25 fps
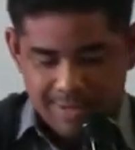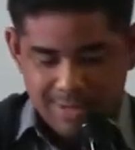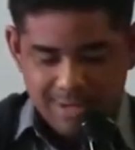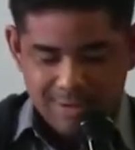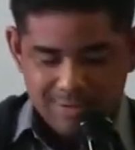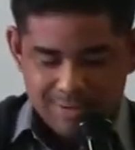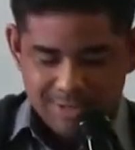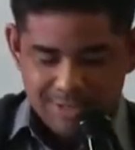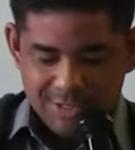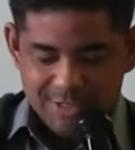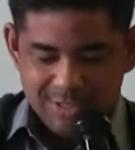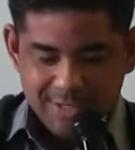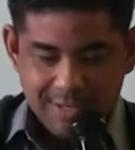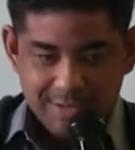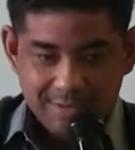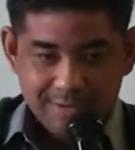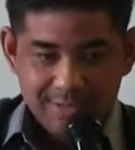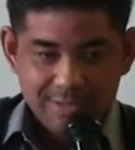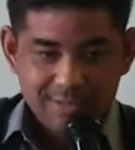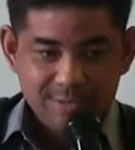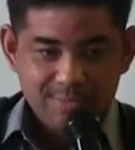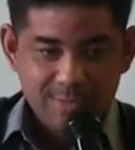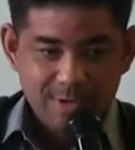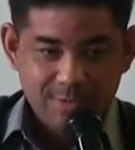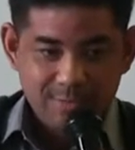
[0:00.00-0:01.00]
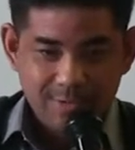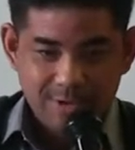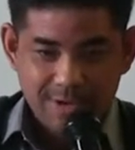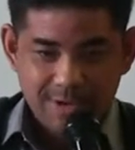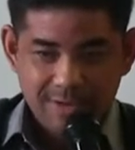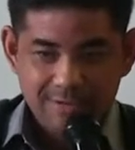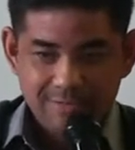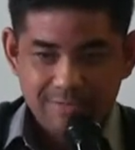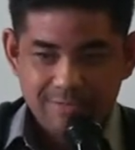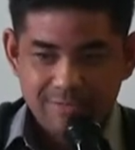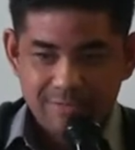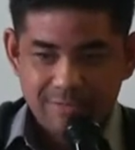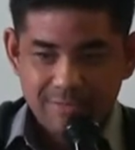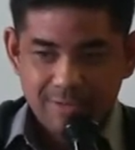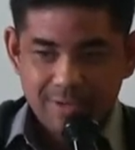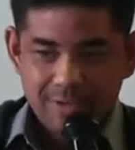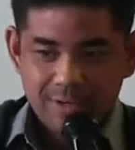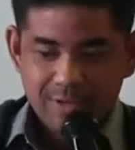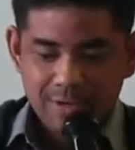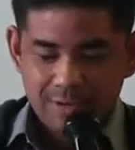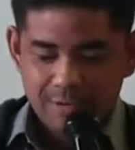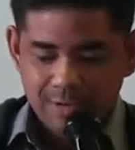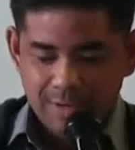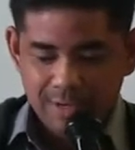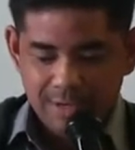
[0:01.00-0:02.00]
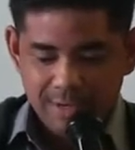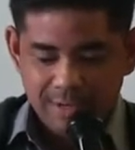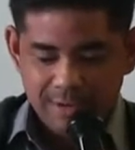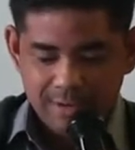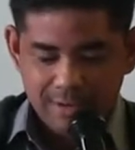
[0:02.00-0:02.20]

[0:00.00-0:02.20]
I was just saying this to my wife, you know,